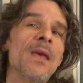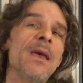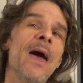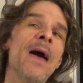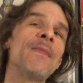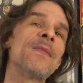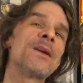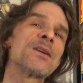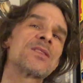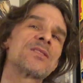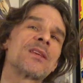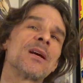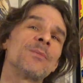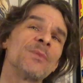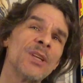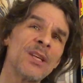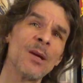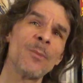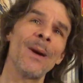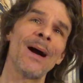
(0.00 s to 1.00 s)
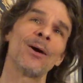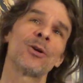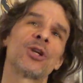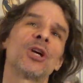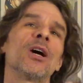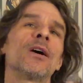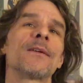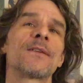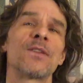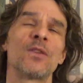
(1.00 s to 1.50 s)
And there's something about
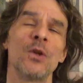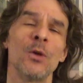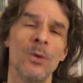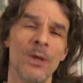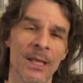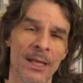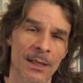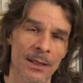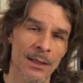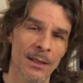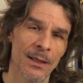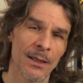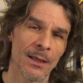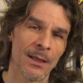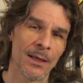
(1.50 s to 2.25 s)
cartooning.